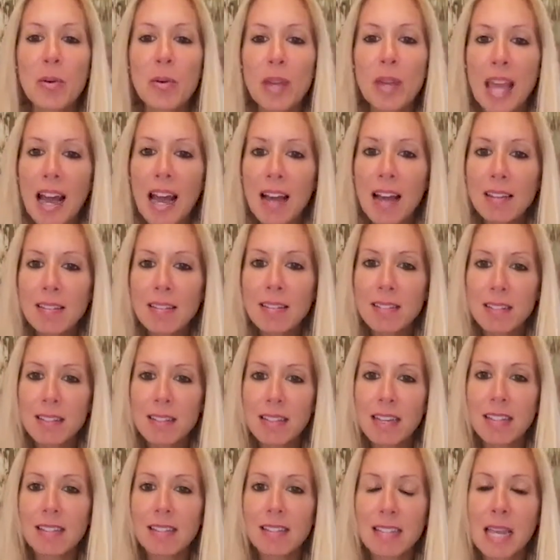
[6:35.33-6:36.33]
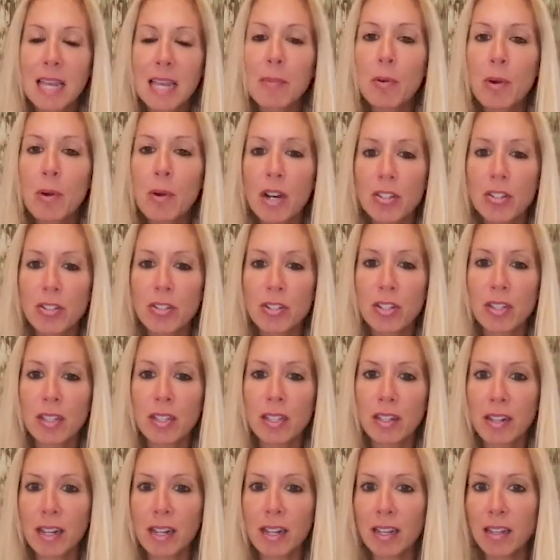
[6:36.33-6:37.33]
We asked that same
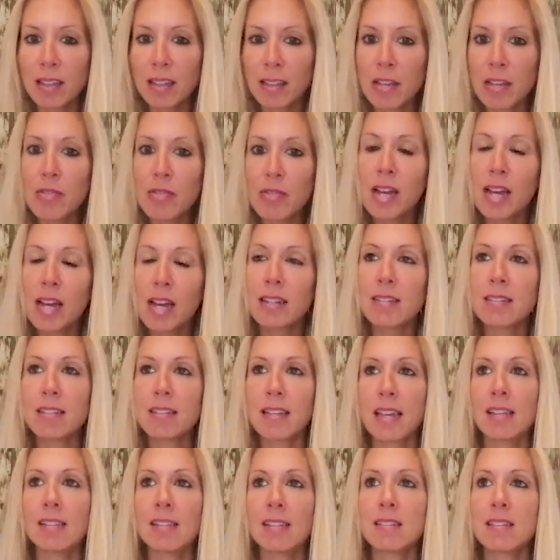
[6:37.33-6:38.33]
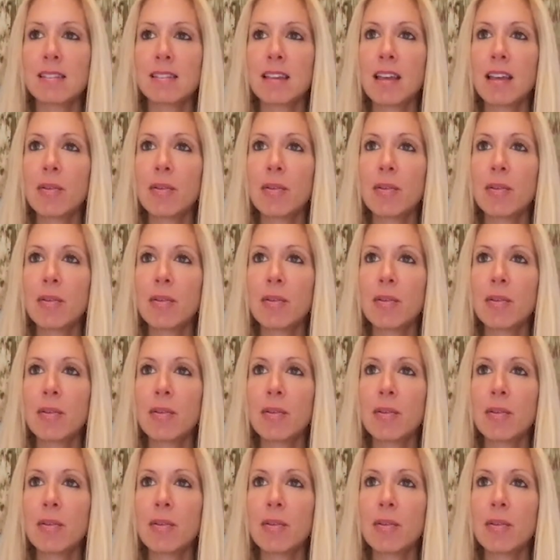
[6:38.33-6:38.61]
question in the United States,